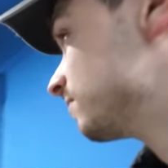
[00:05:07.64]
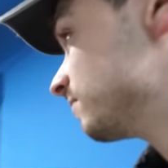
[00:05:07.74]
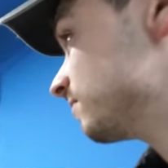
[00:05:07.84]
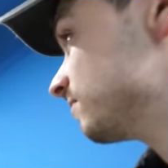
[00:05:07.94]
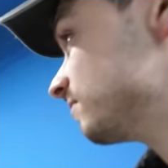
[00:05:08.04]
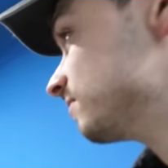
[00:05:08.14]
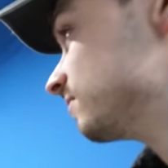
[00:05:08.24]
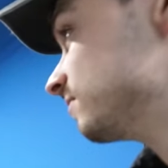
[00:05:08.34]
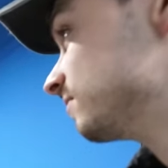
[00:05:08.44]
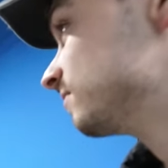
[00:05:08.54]
have seen it
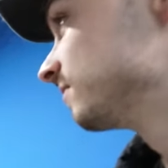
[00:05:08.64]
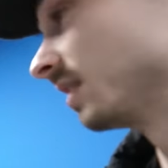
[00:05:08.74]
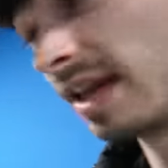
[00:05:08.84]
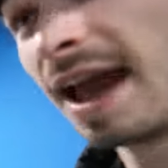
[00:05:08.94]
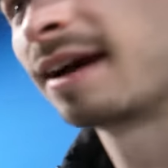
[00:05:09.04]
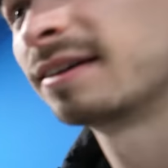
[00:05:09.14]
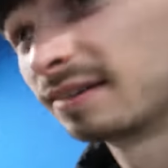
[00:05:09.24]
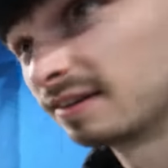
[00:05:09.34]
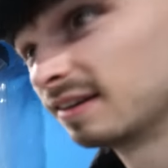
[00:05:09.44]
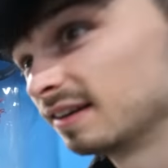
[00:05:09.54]
all from yeah. the beginning.